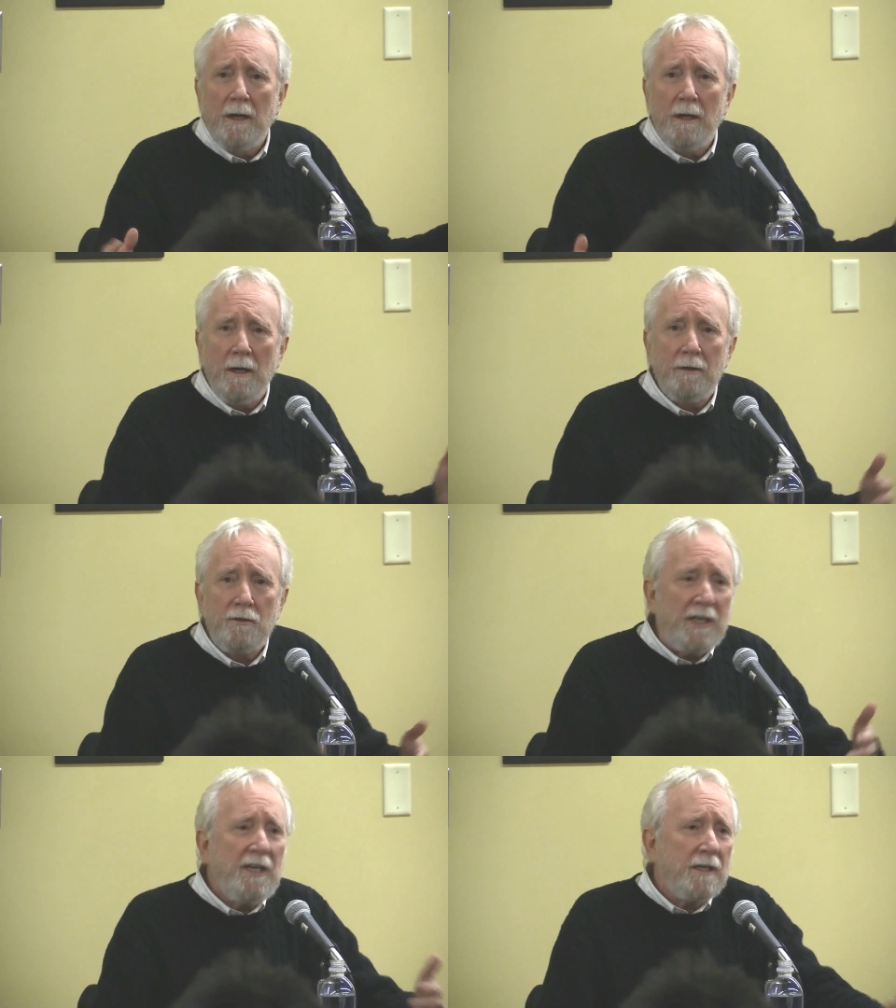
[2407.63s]
Uh,
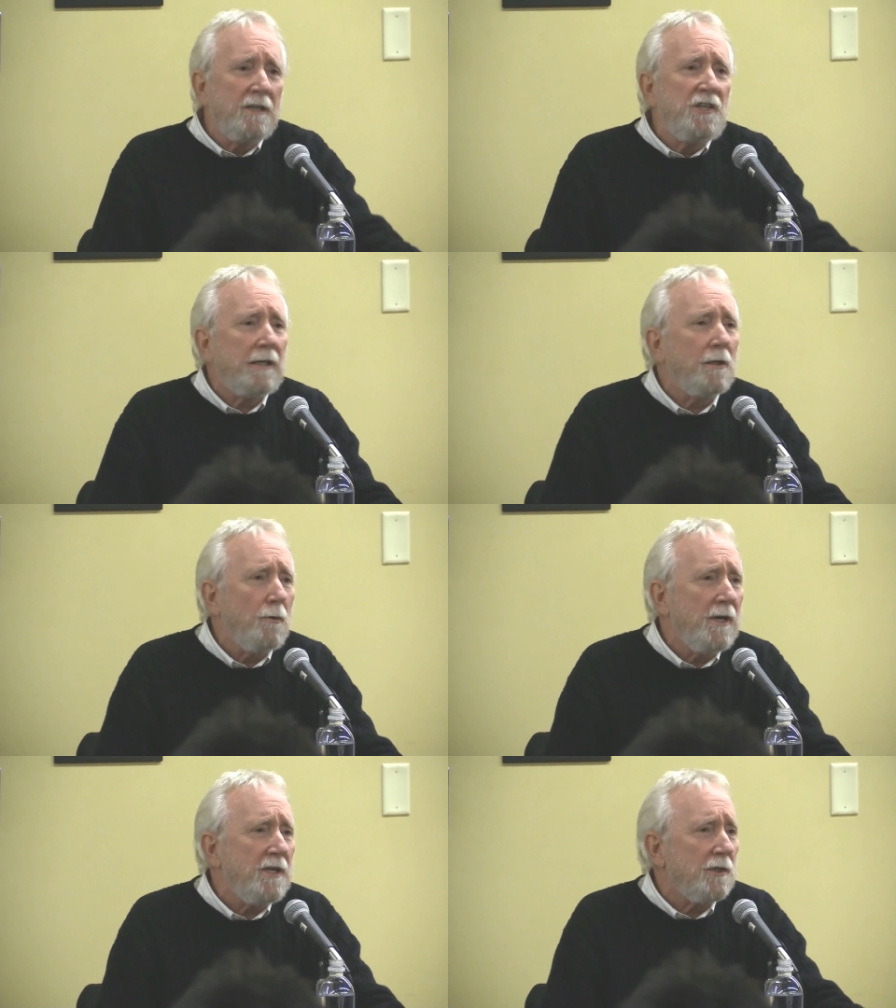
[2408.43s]
to get a
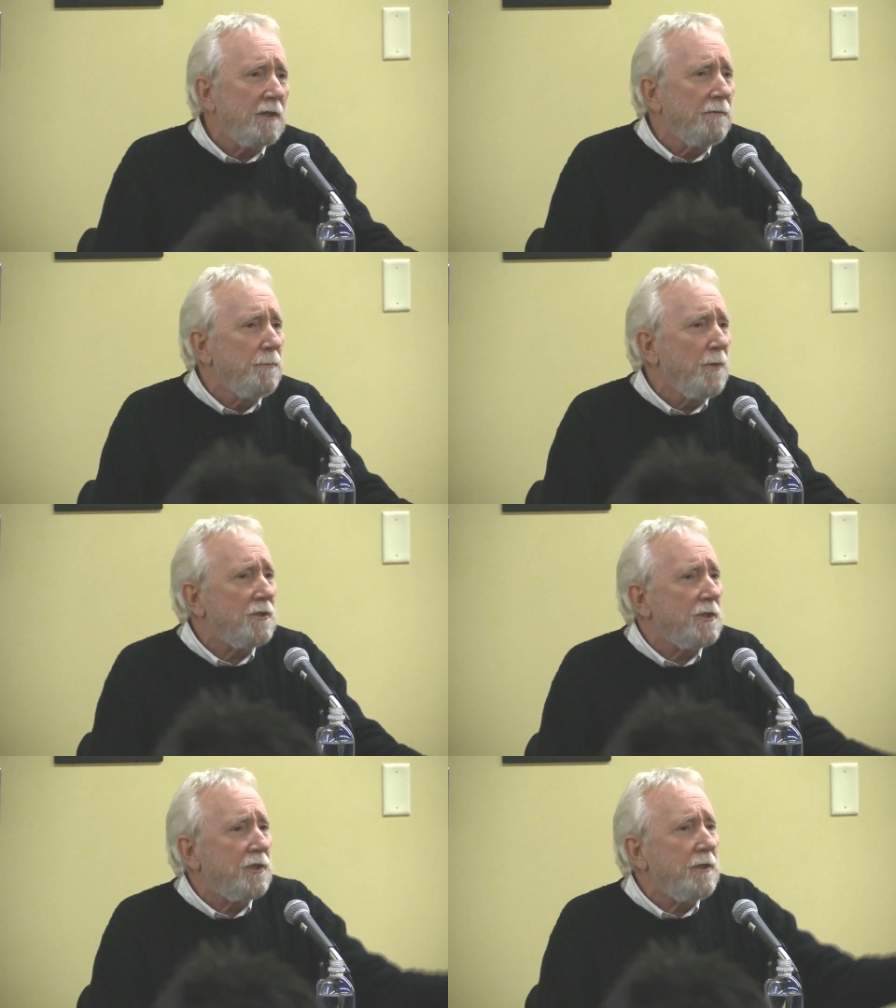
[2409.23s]
declaration of
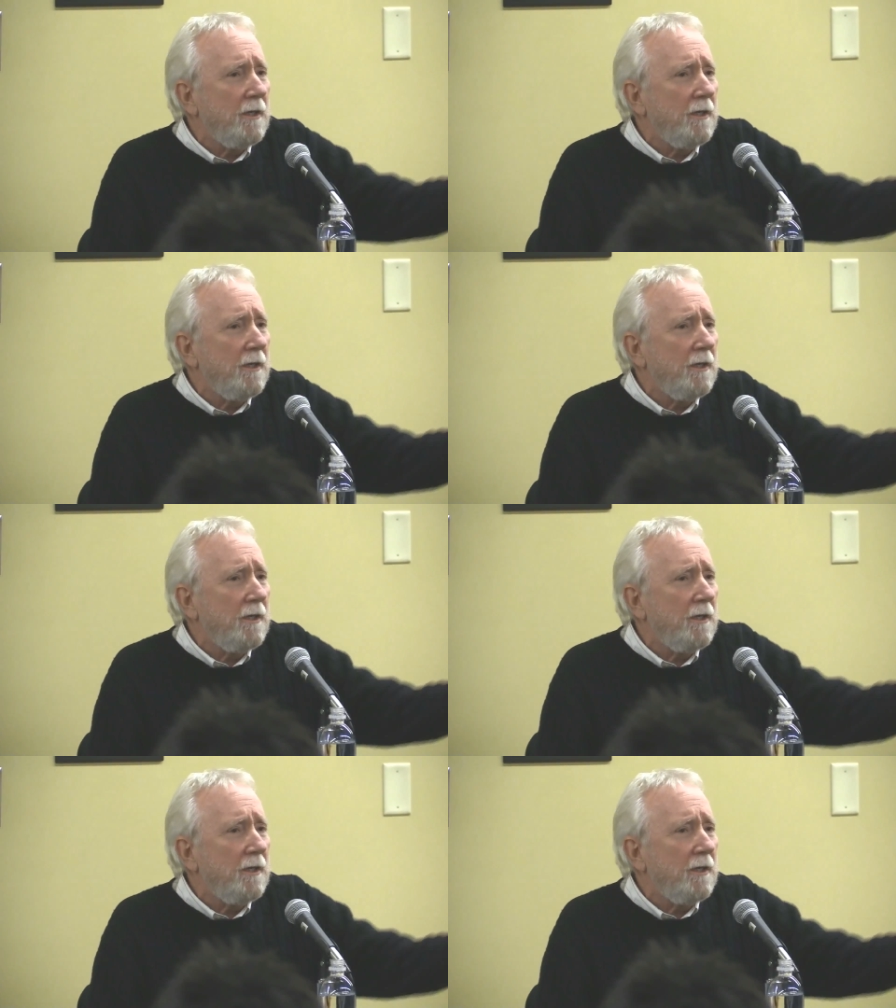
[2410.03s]
emergency,